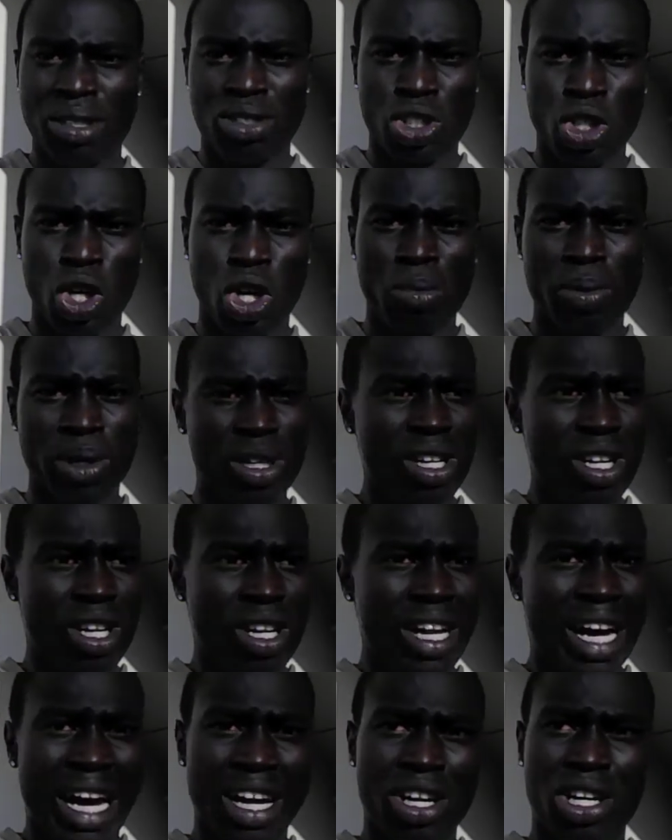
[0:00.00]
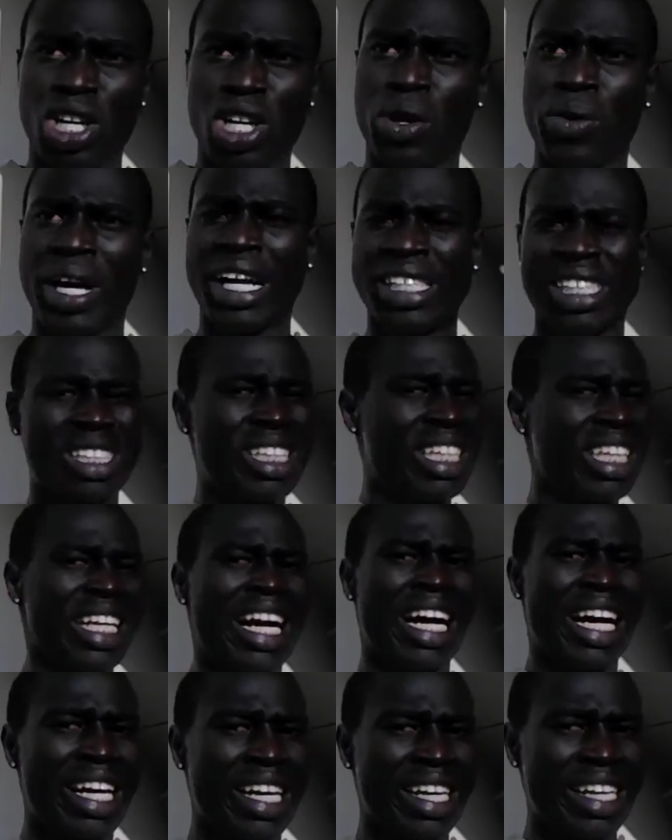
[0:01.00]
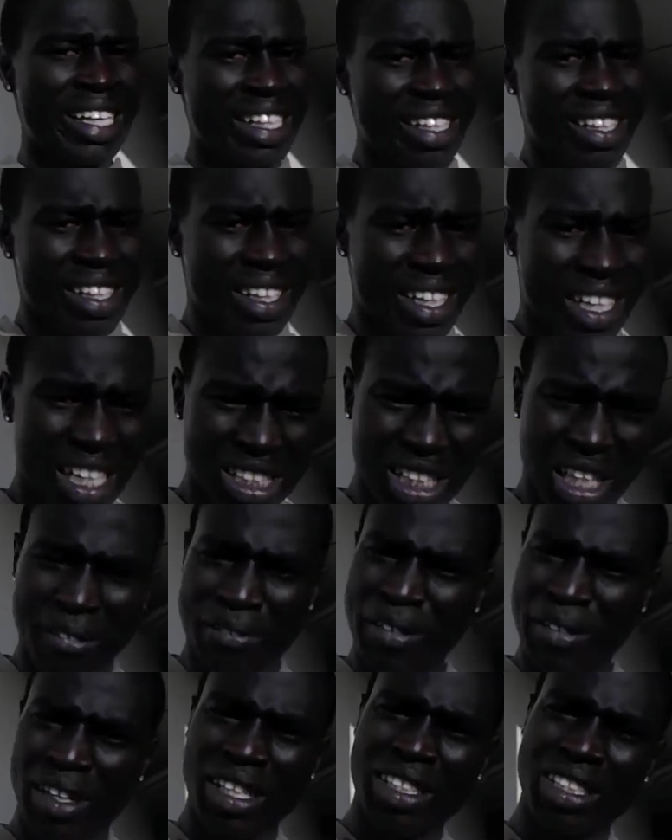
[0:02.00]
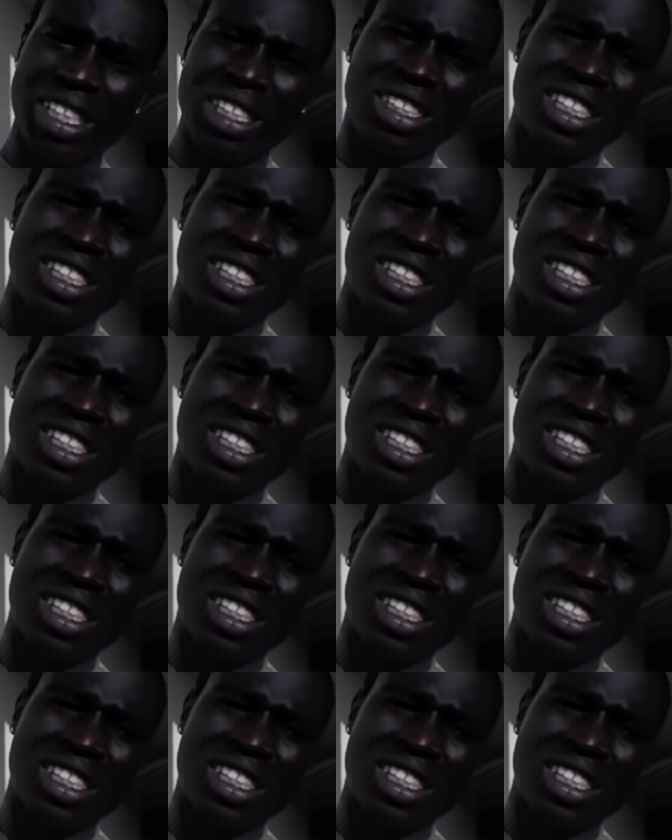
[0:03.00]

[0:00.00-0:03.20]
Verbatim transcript: sober out of nowhere. I just get high, and I start feeling these things